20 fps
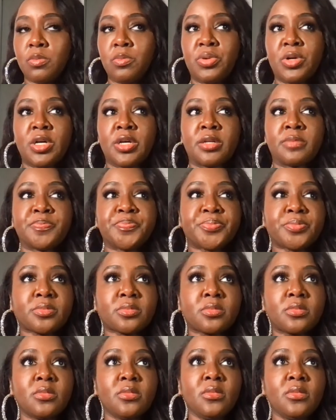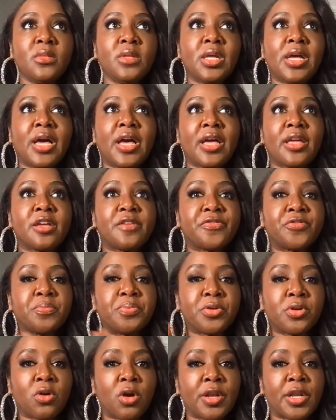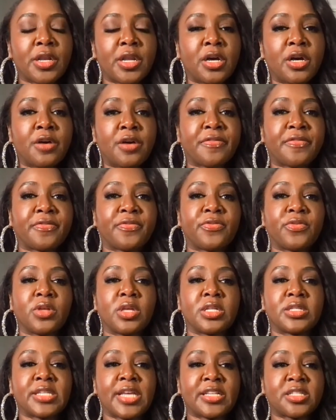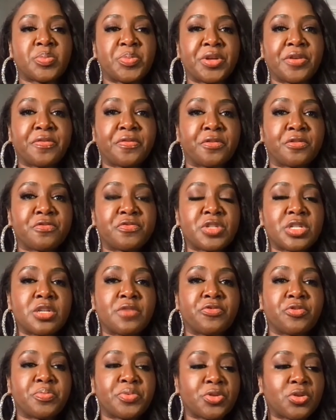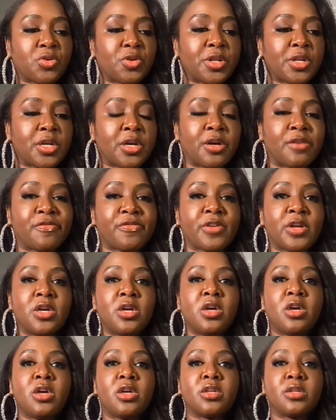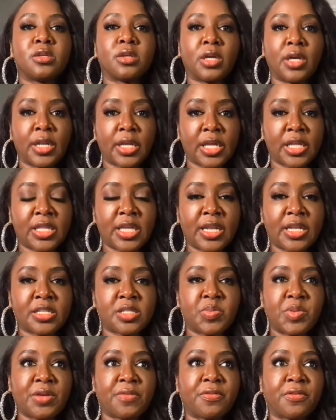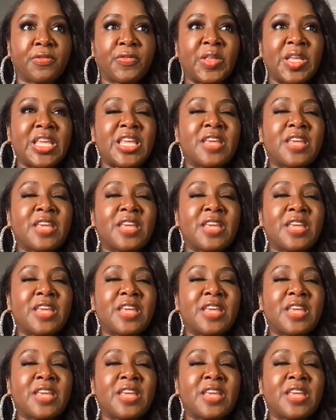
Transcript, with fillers: But if you put on enough, it's SPF 50. If you put on enough, you're going to get that SPF 50.